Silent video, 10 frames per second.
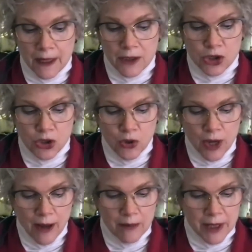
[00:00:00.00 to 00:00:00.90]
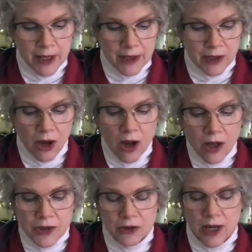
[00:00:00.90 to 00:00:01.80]
Joab is
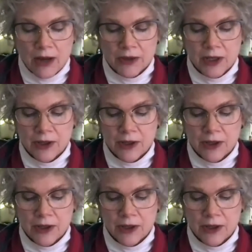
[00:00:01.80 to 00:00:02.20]
also counting